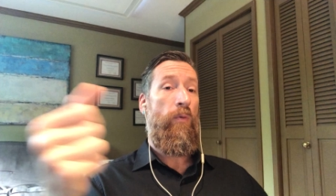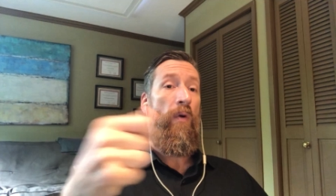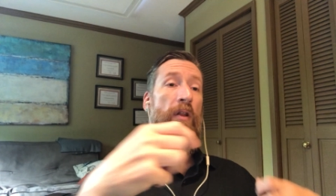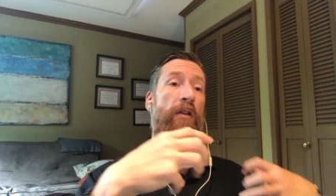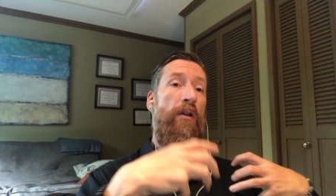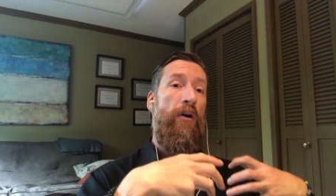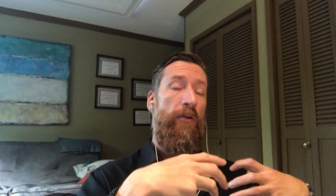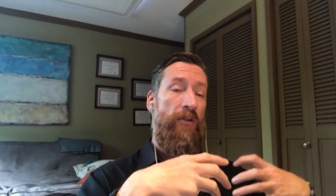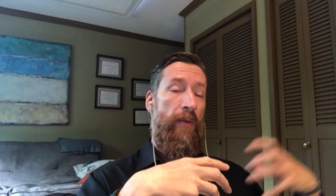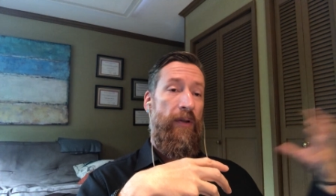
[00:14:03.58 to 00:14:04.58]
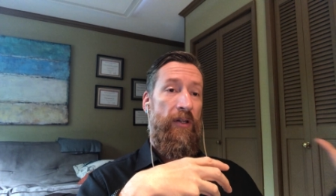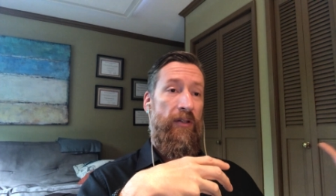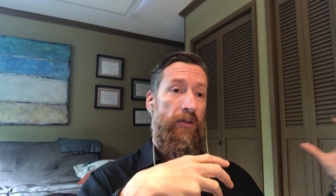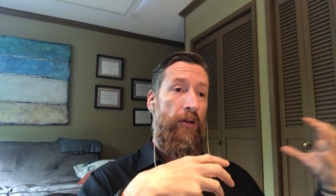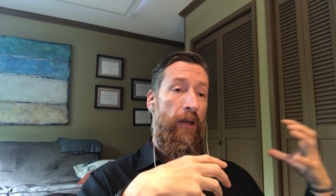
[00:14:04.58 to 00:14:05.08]
you want to know, so I mentioned
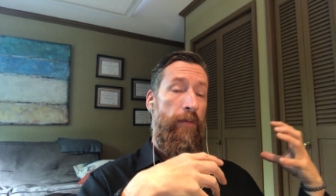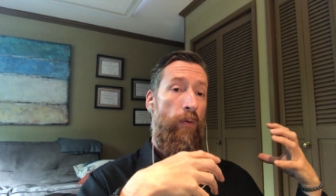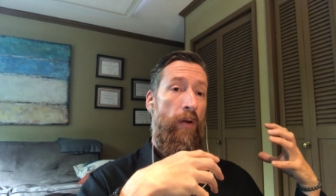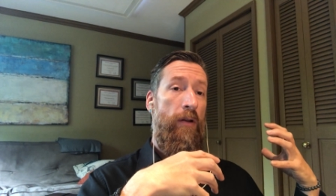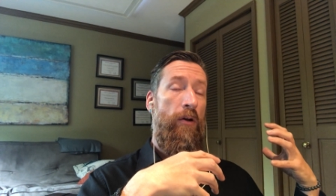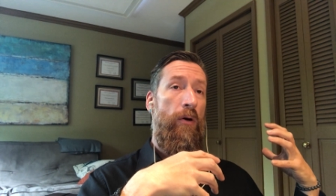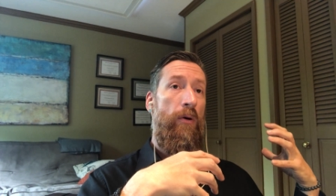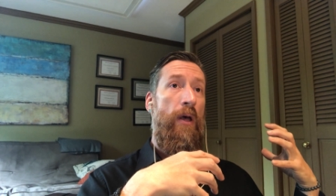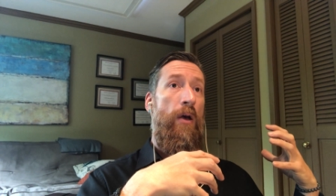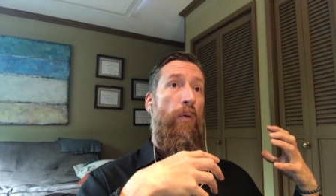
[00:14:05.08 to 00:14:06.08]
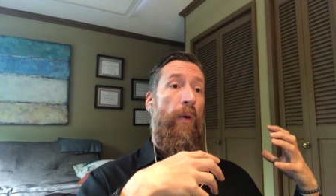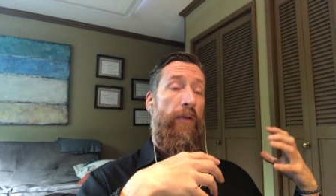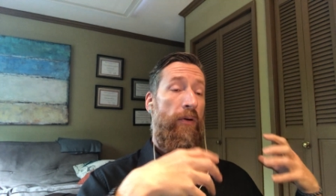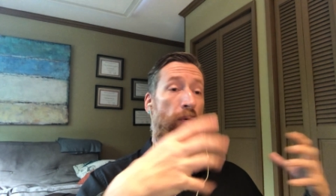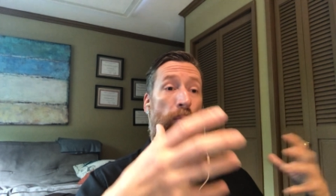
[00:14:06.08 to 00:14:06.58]
this earlier, if you want to know
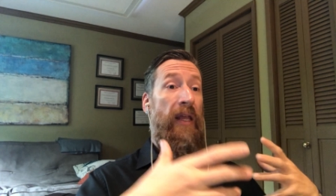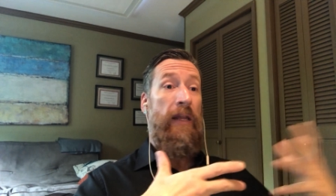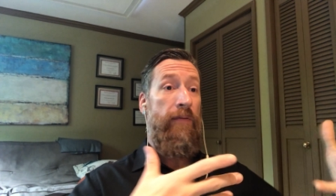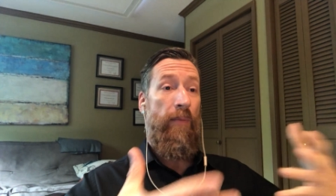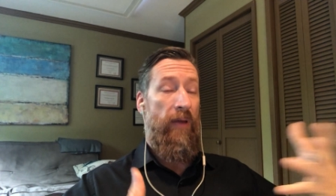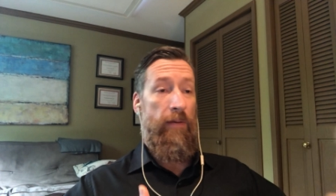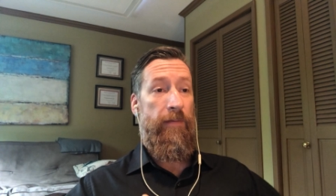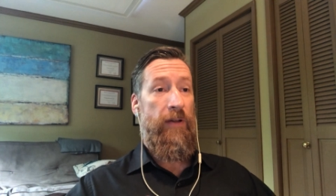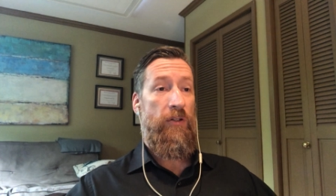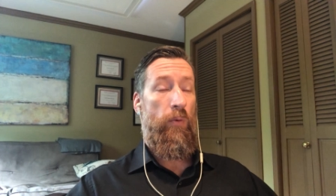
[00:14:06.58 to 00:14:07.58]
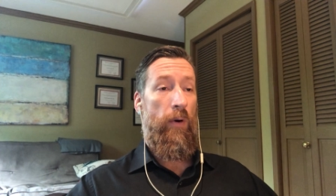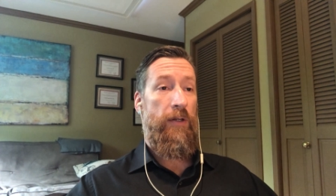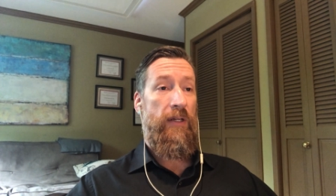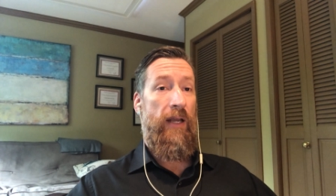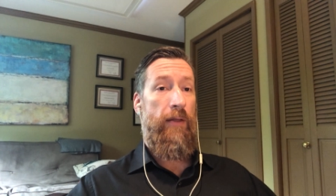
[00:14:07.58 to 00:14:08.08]
whether we'd even be a fit to
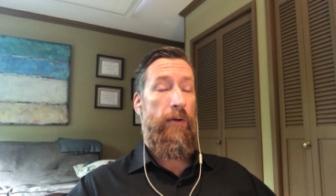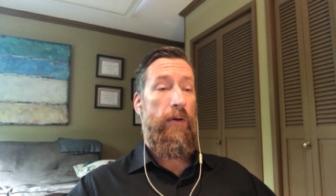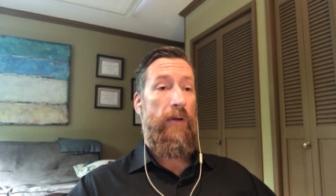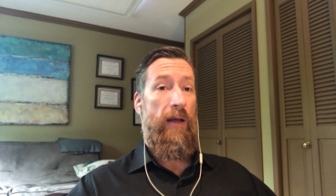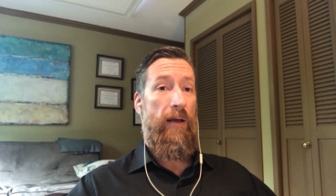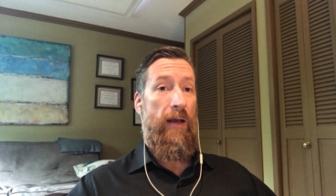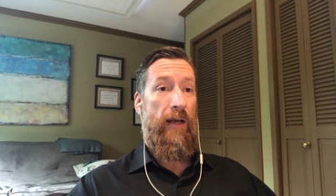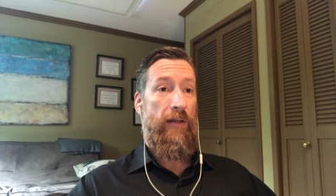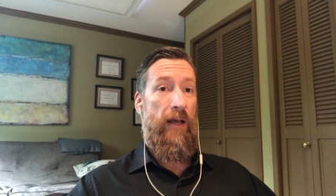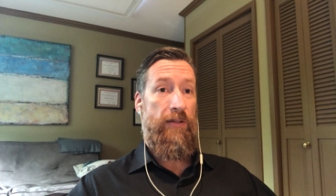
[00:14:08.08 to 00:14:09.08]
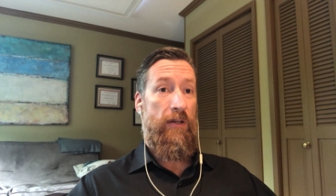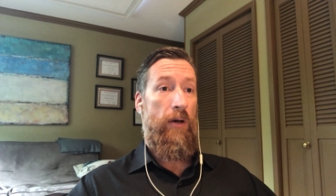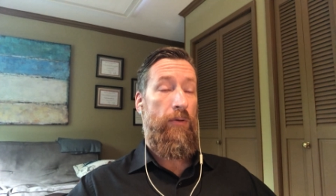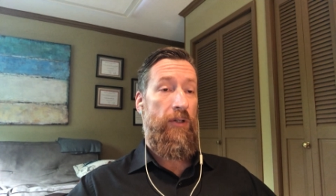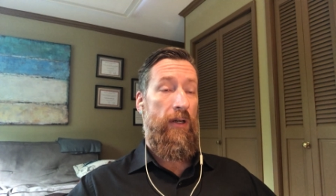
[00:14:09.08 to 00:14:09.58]
work together as a
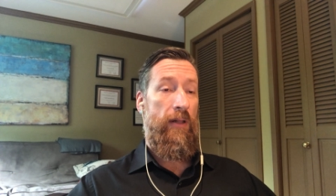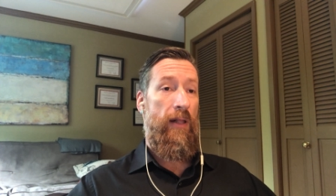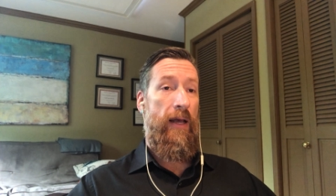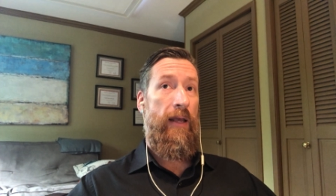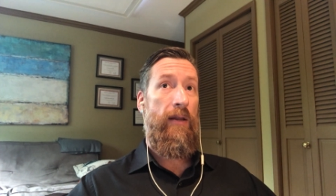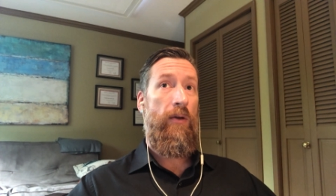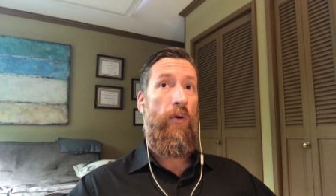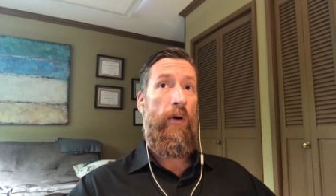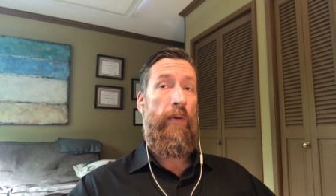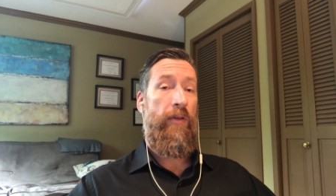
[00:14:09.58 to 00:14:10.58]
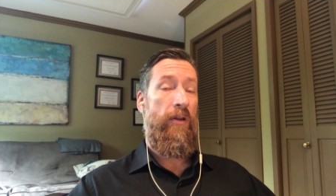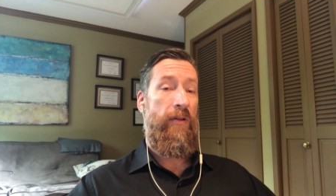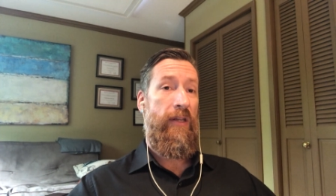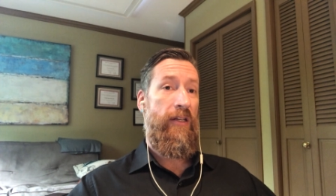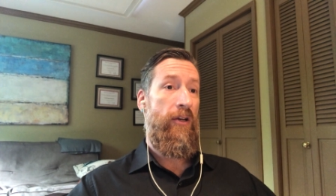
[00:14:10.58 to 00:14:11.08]
coach and a client, or whether you
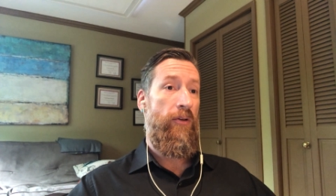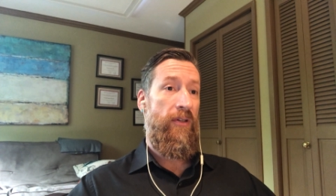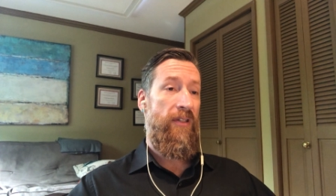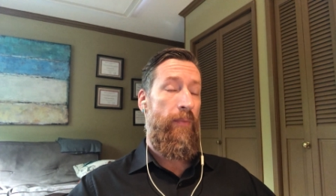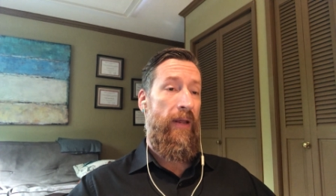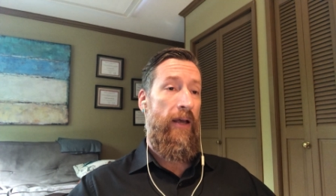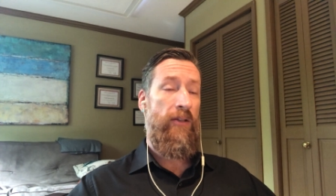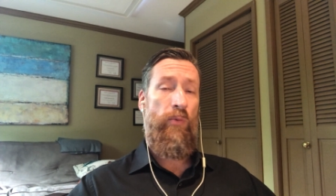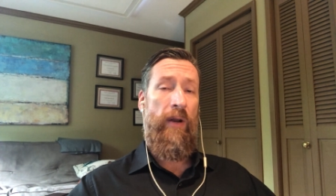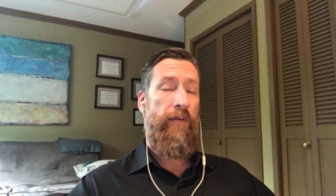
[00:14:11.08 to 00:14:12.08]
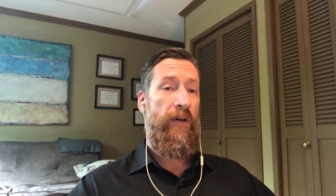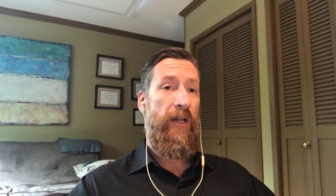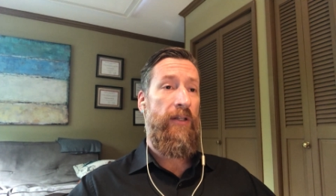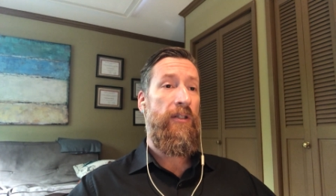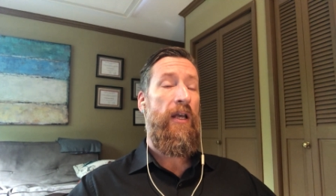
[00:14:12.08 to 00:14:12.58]
need to go to somebody else, whatever it
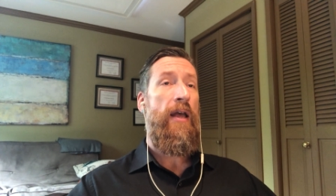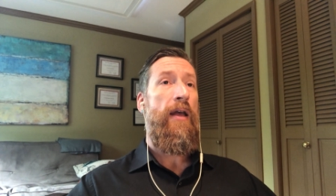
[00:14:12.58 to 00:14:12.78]
is,